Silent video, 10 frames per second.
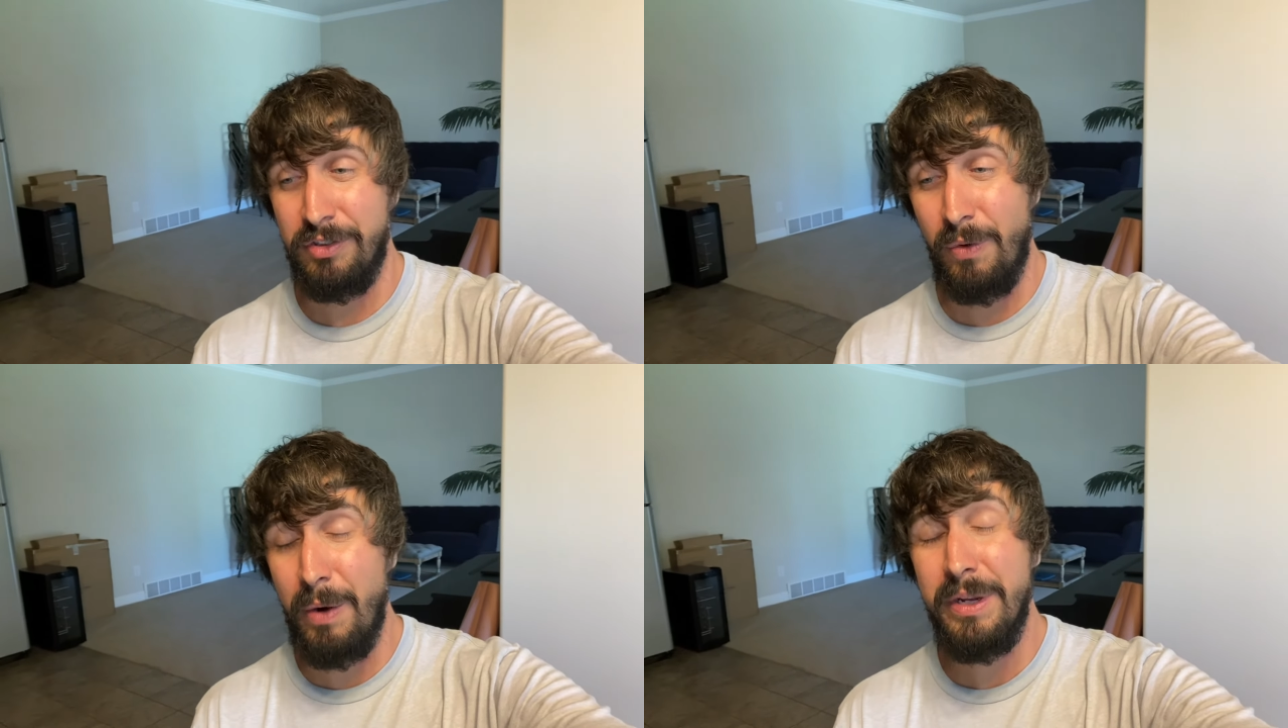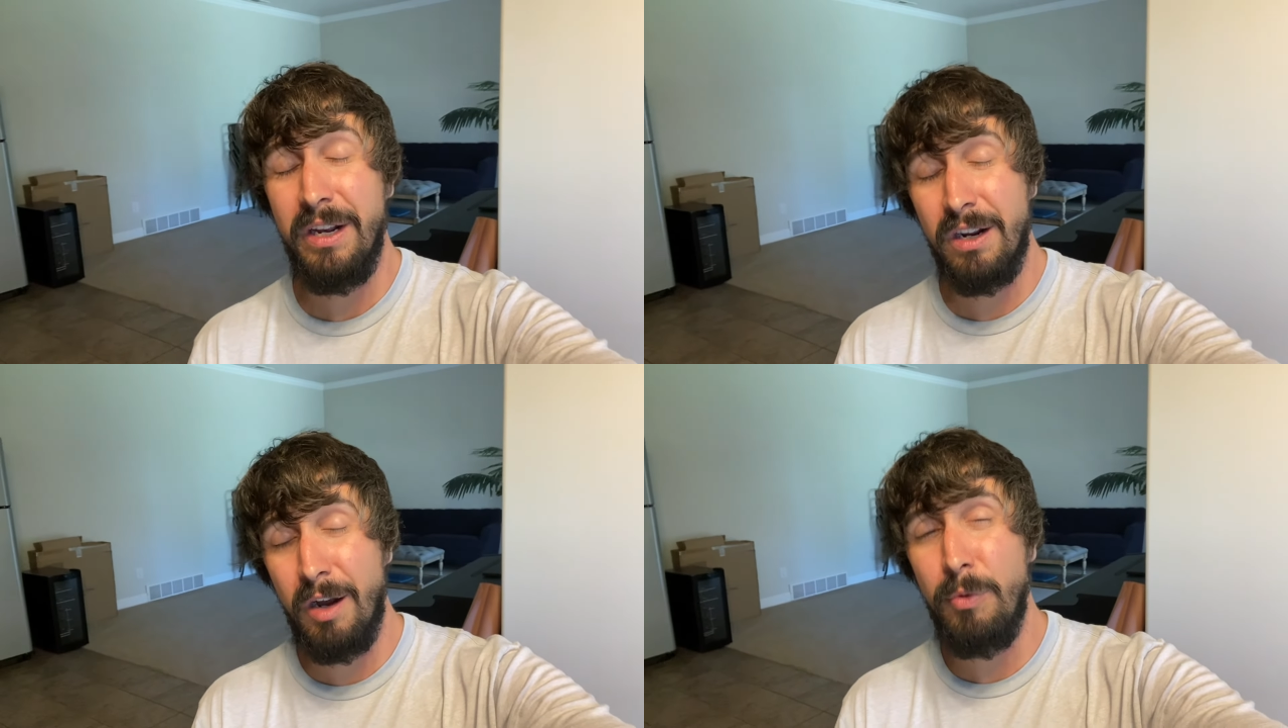So I would
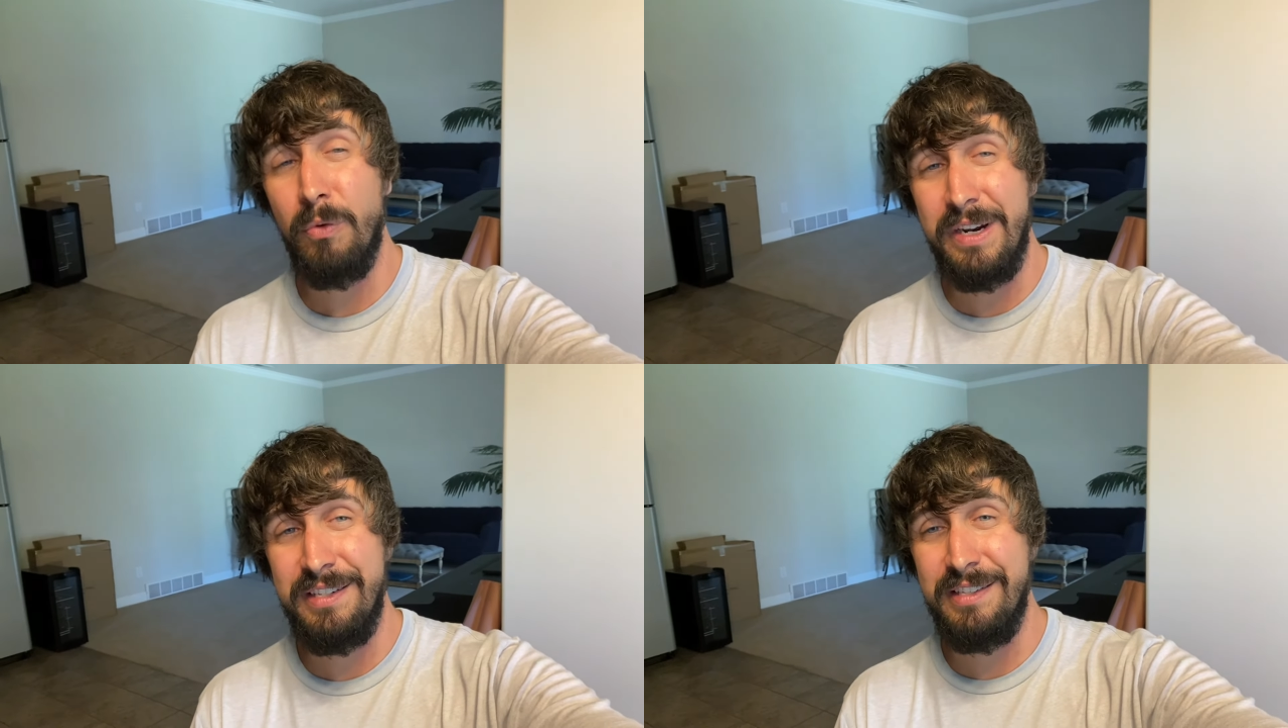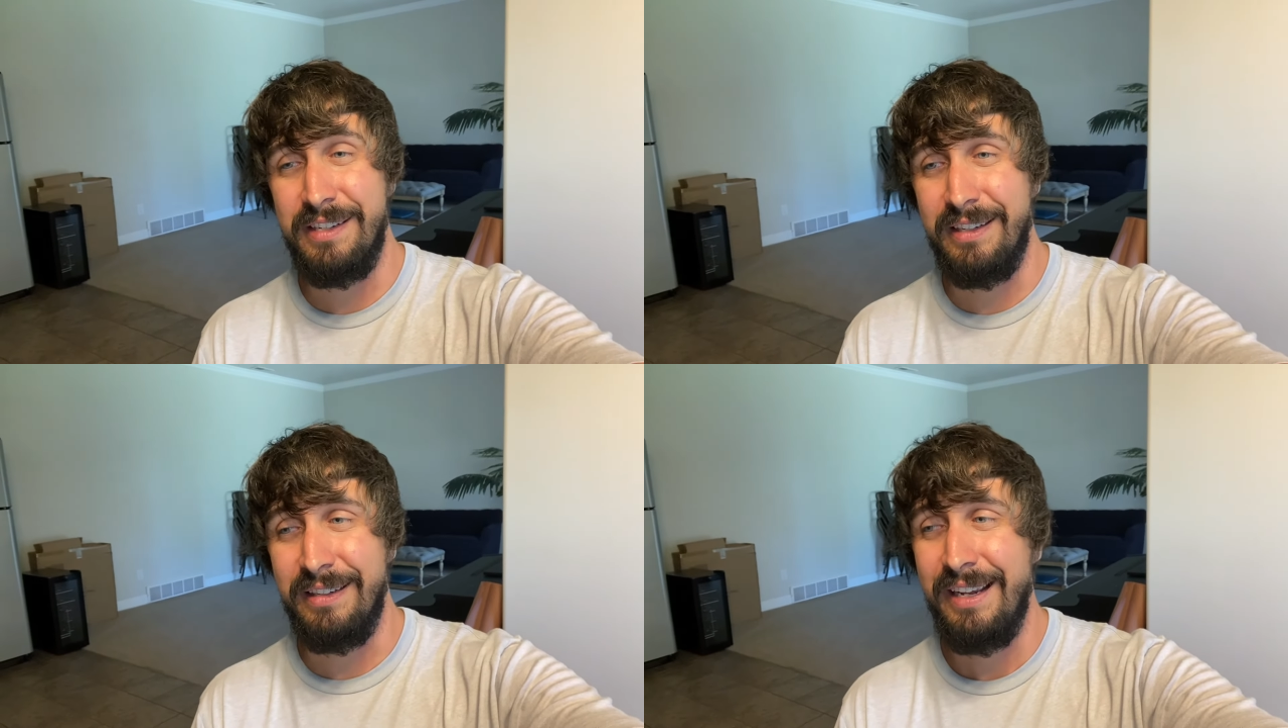get a couple races
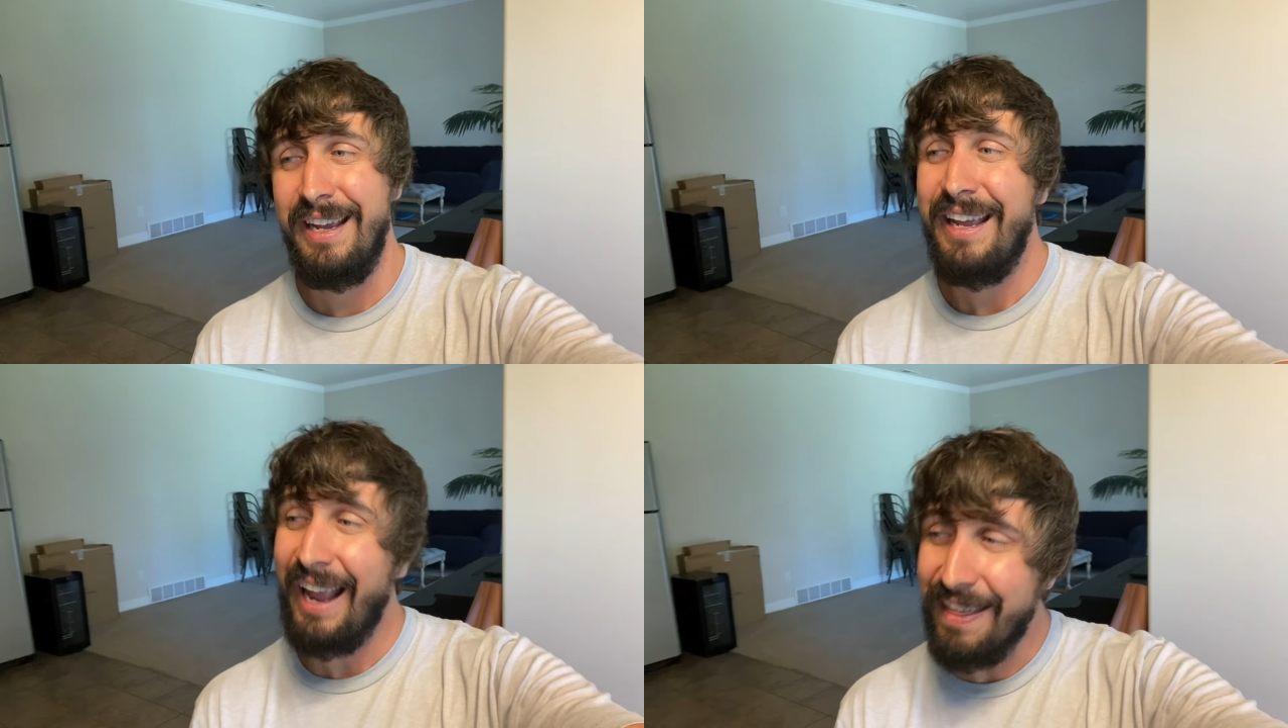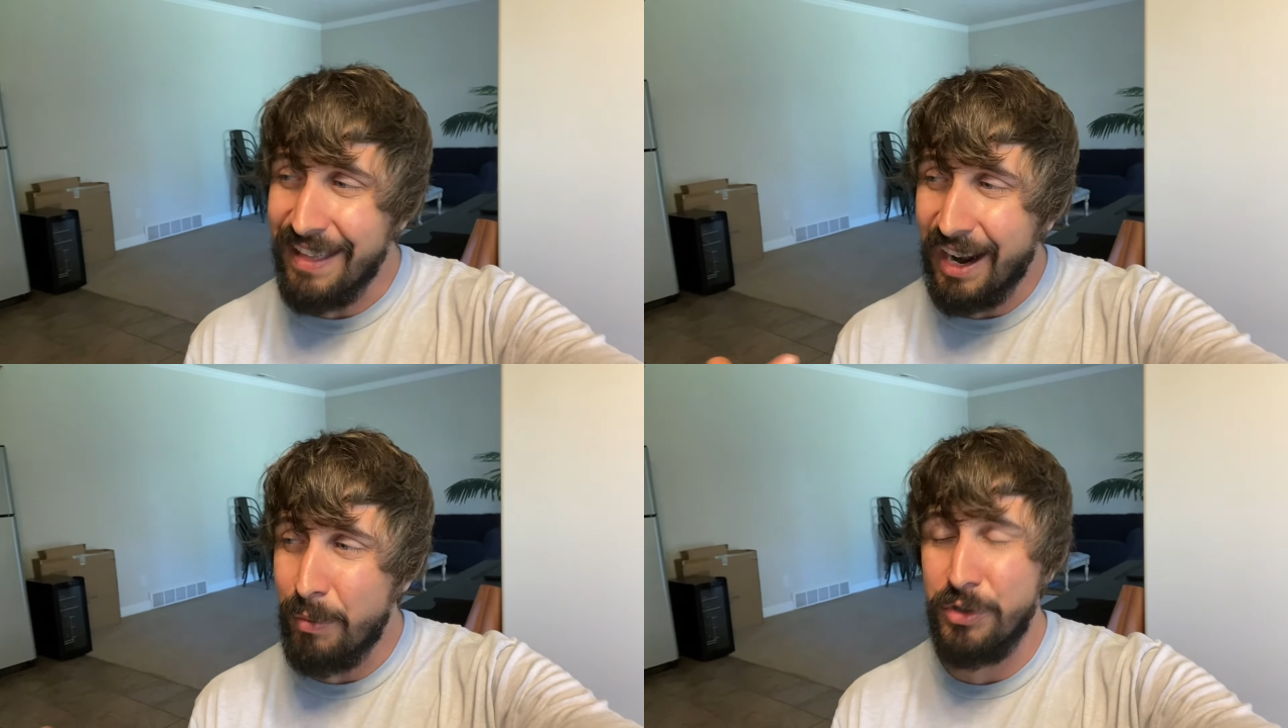in, and
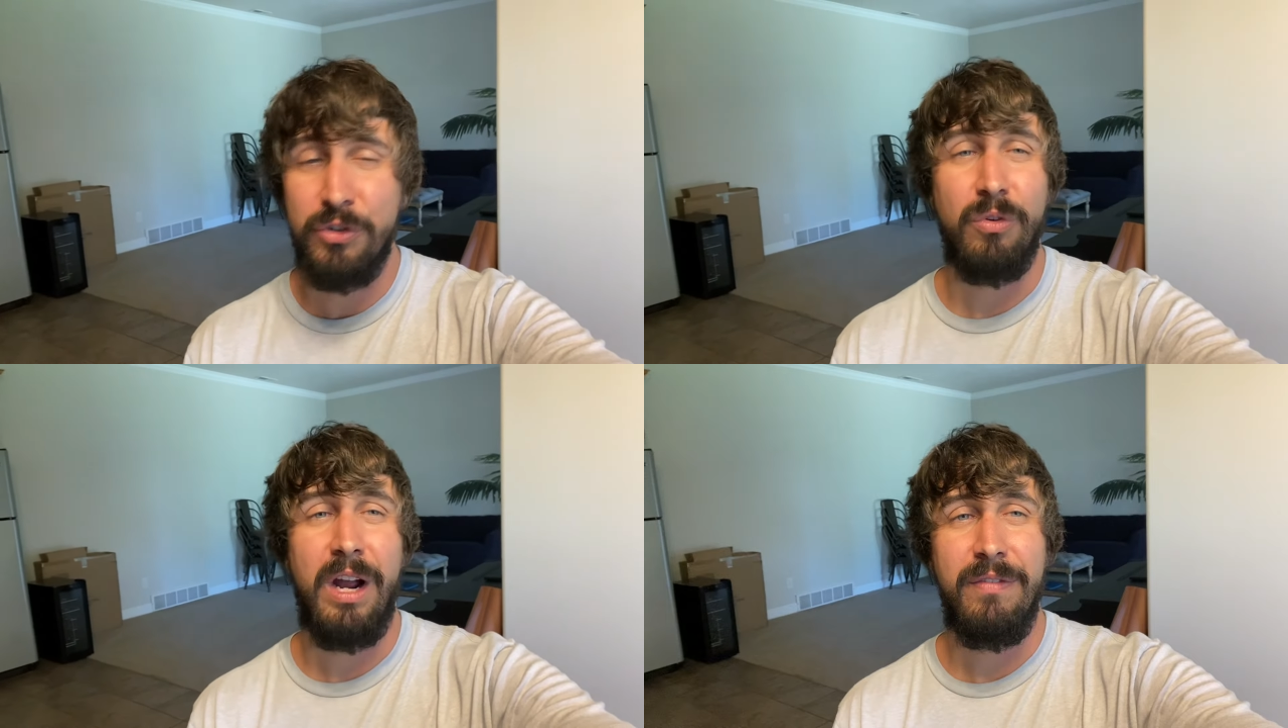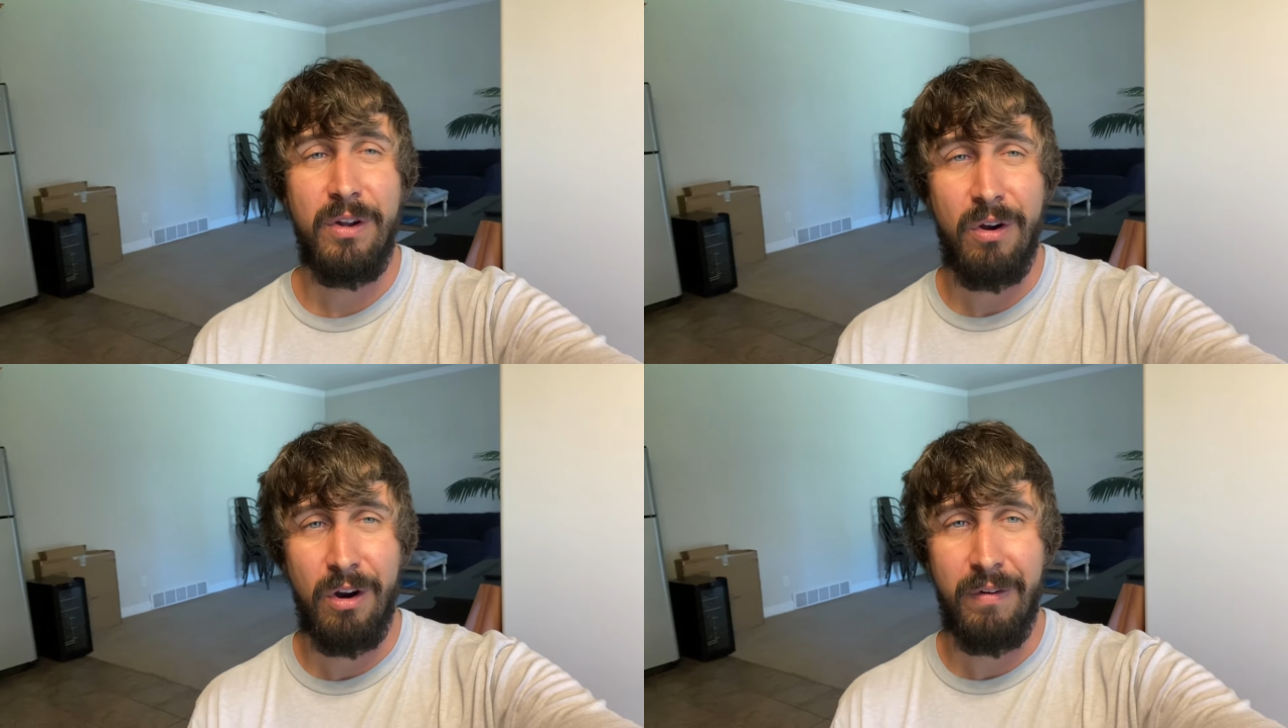then I would just drive the
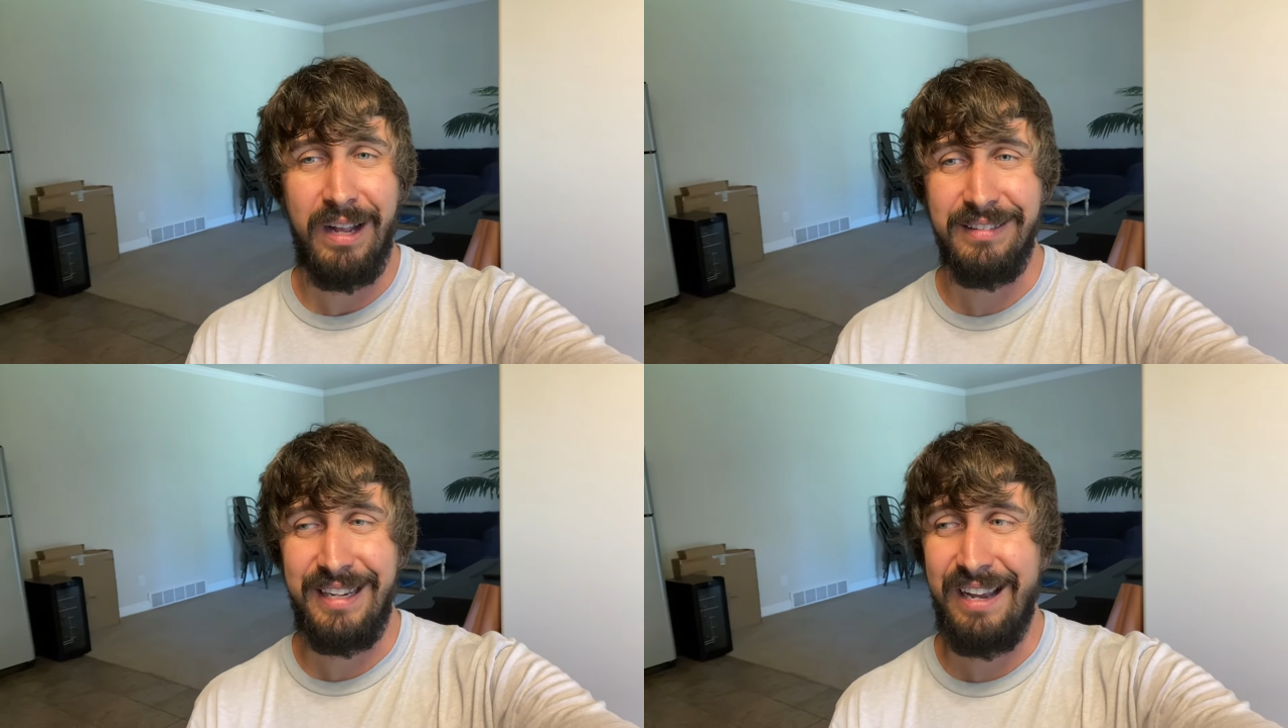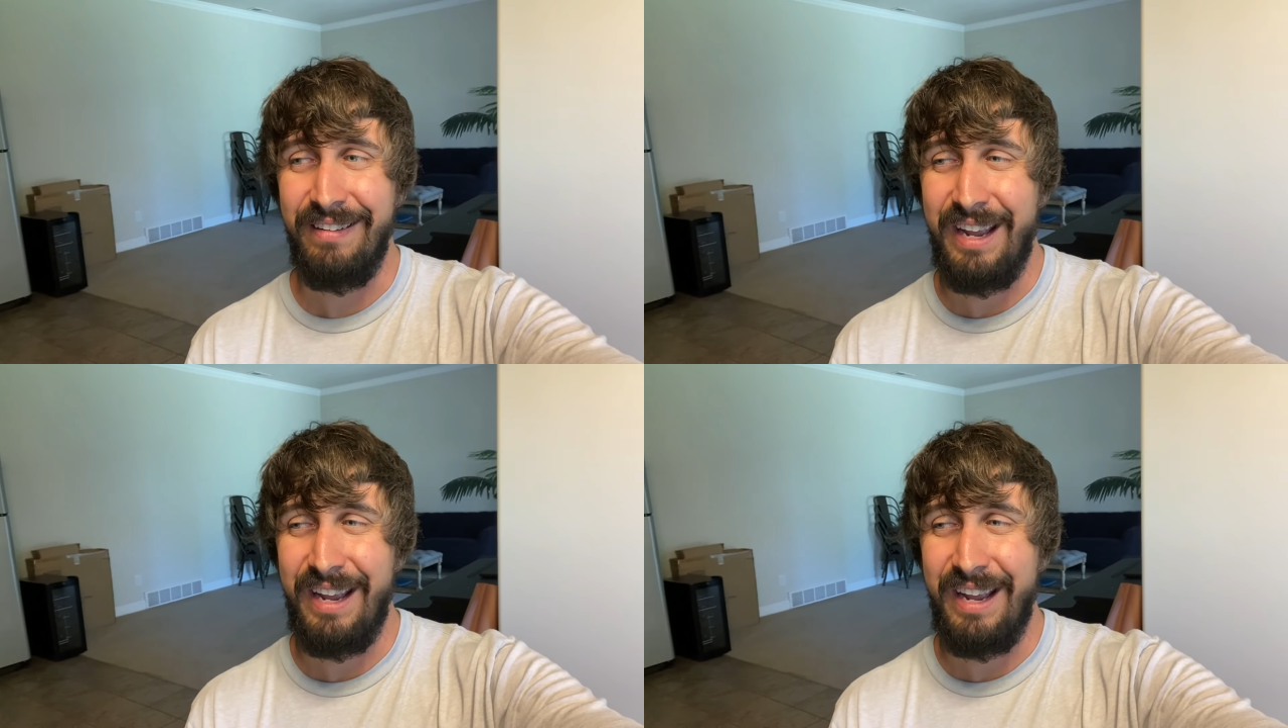car around town.